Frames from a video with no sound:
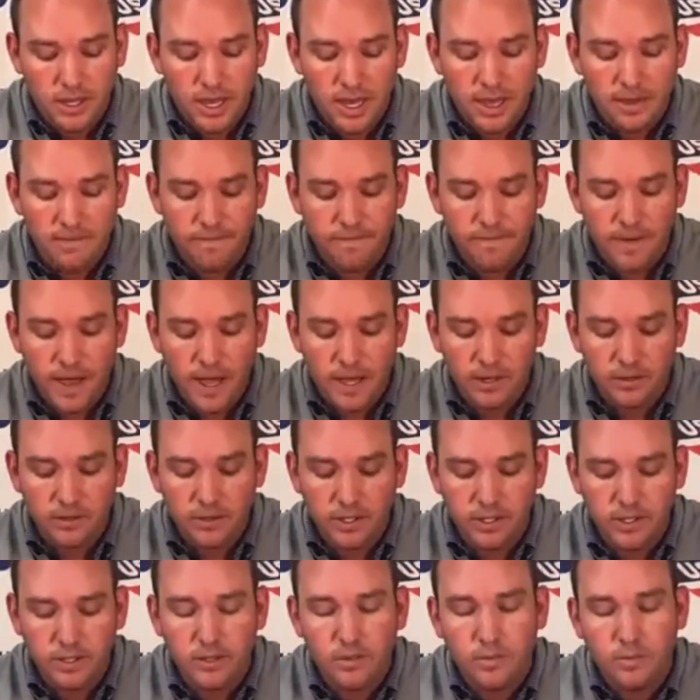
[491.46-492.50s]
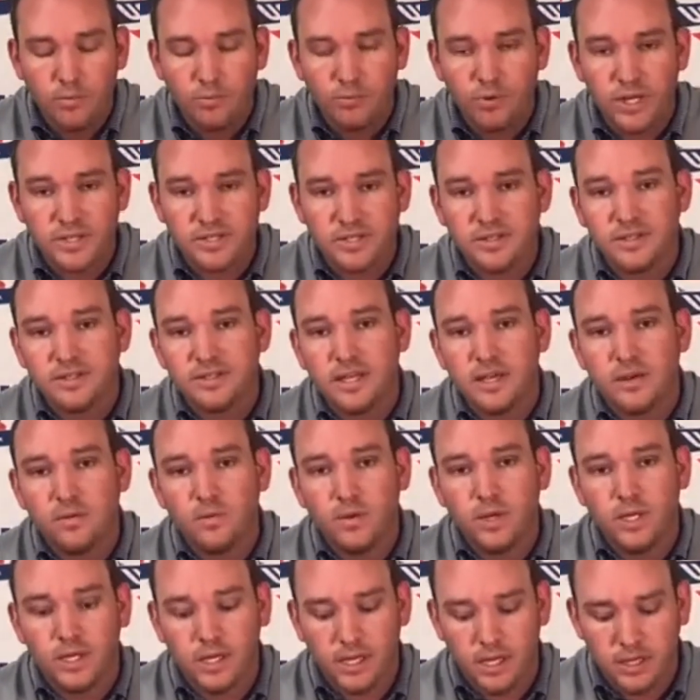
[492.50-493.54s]
And finally, President's Day
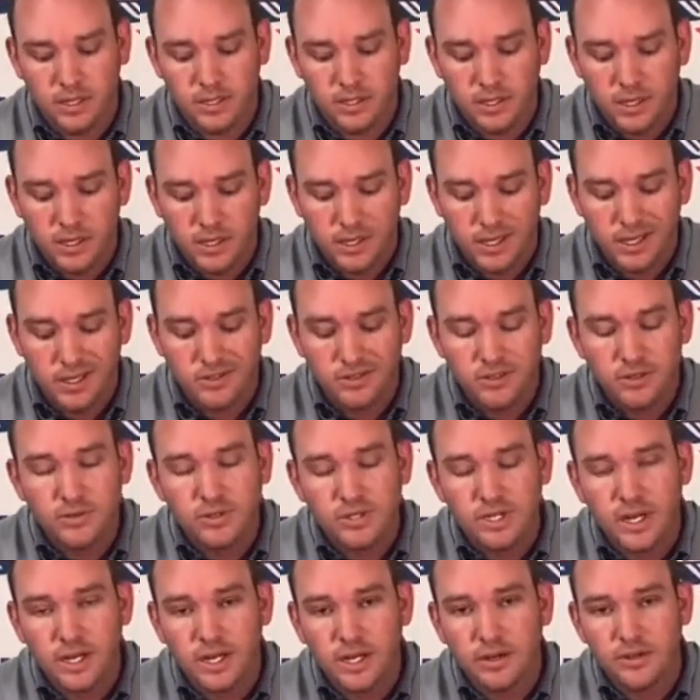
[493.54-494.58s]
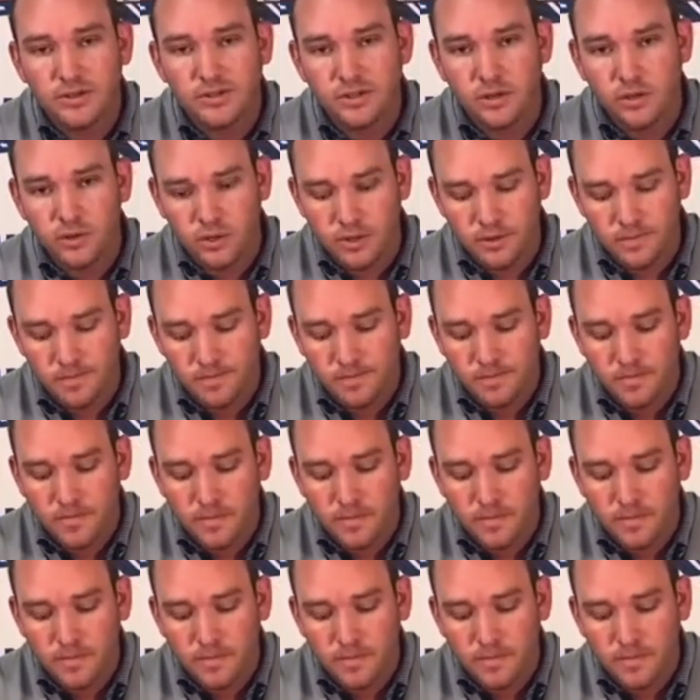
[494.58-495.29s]
weekend in Tucson, Arizona,